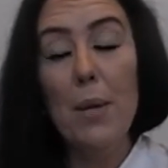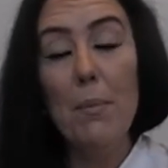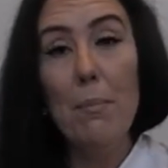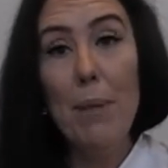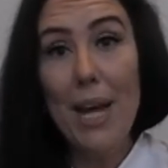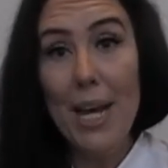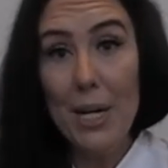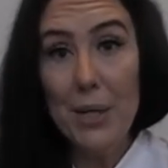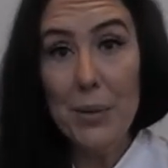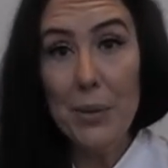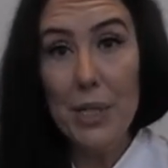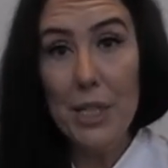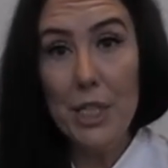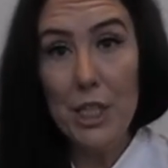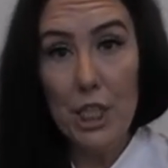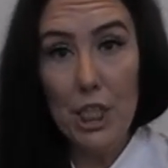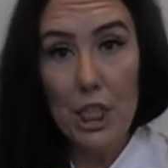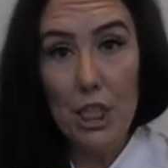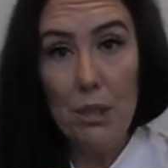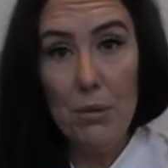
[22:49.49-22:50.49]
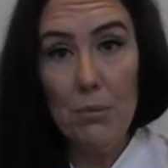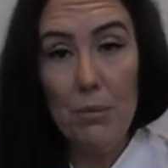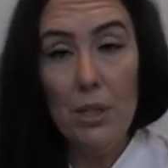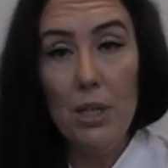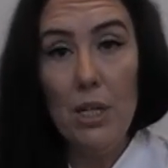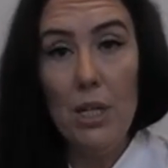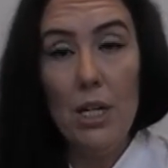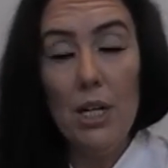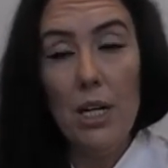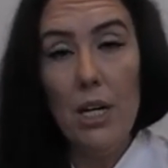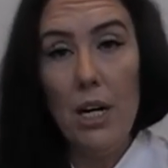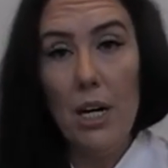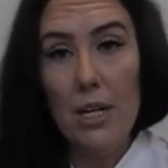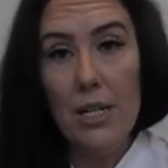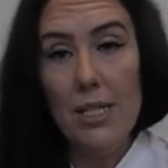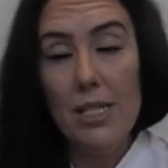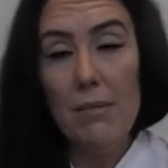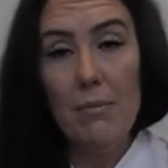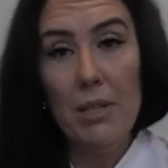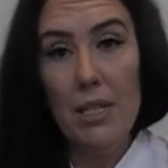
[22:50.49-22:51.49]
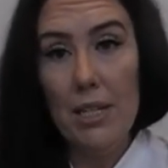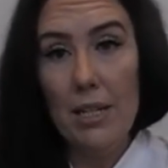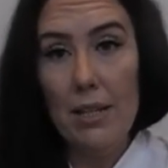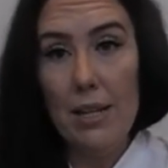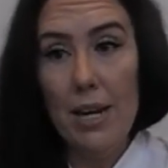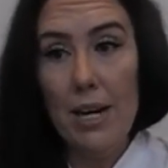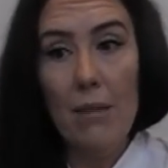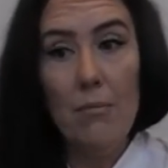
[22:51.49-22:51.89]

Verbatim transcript: bedroom or something like that.